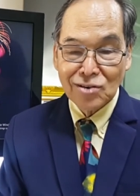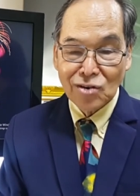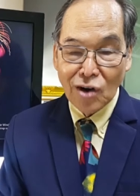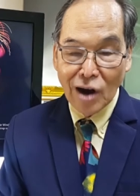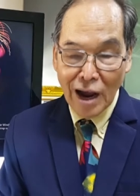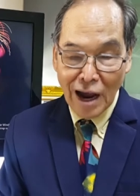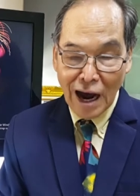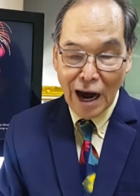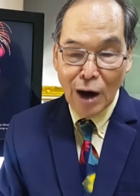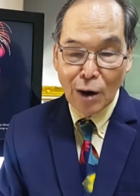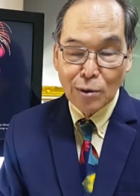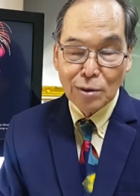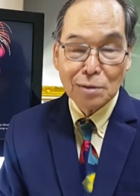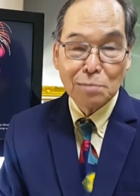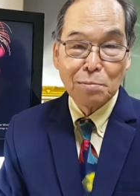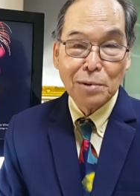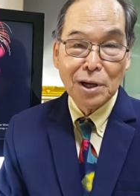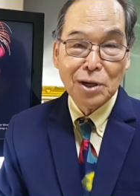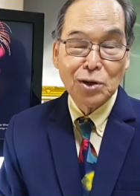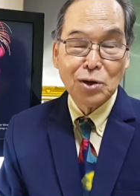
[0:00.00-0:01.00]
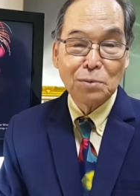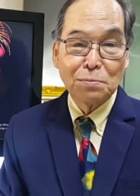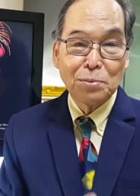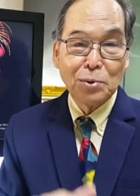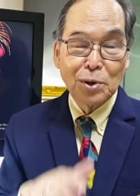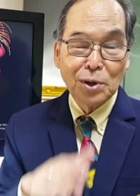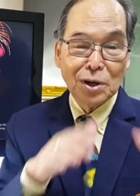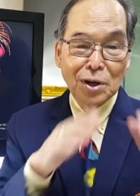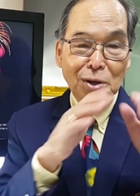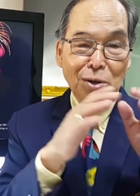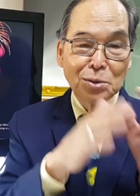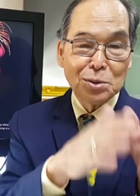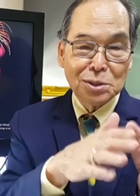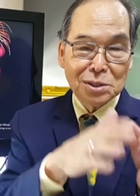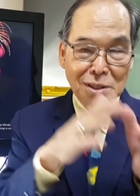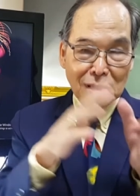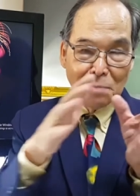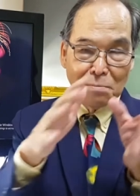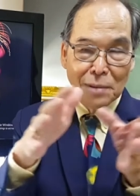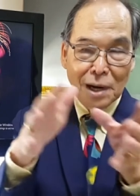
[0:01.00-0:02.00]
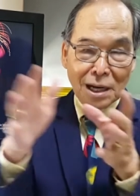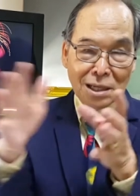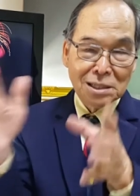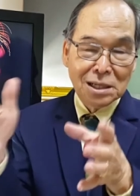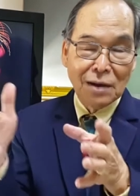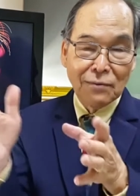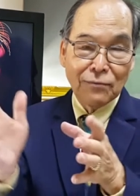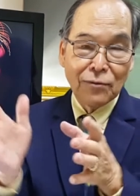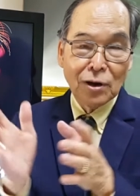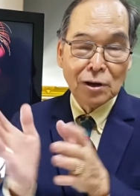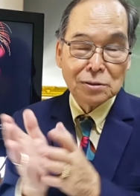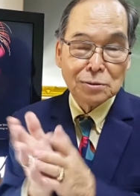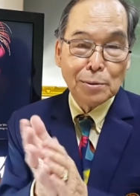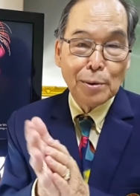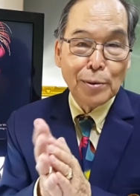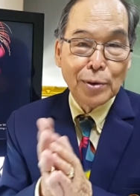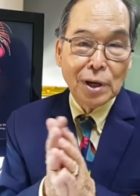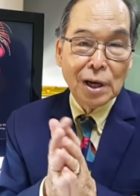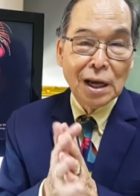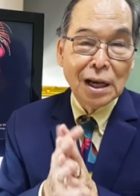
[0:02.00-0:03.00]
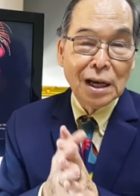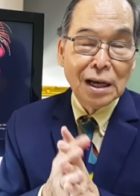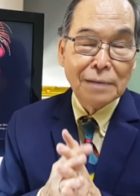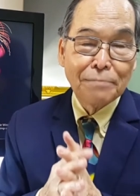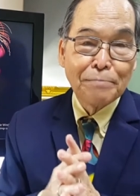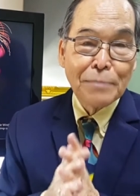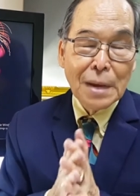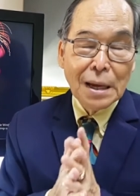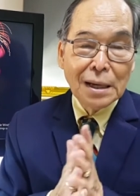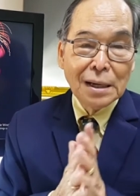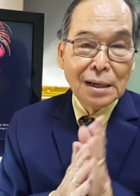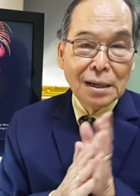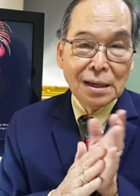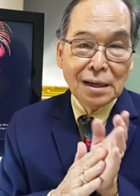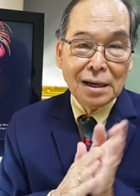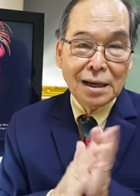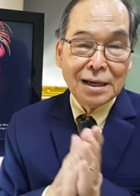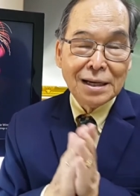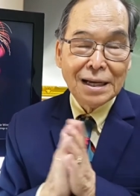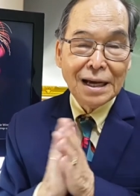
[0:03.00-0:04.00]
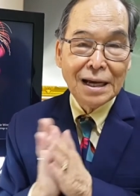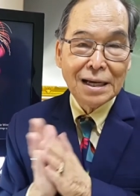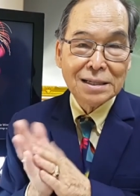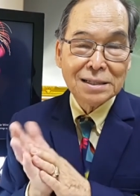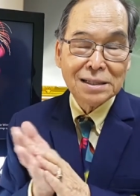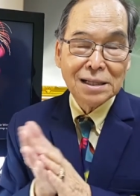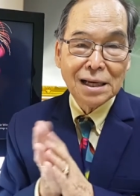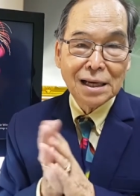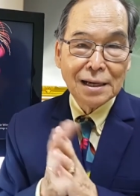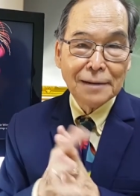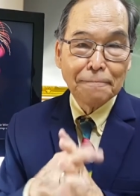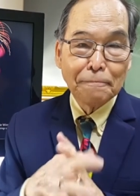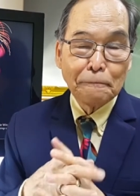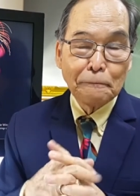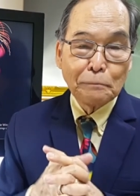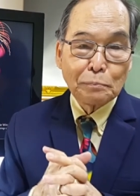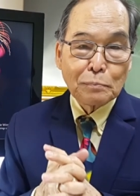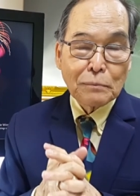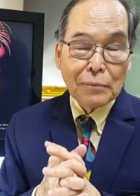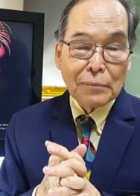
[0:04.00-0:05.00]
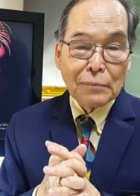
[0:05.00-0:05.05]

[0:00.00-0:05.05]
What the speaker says: Try out it means you put into step by step. For example, in testing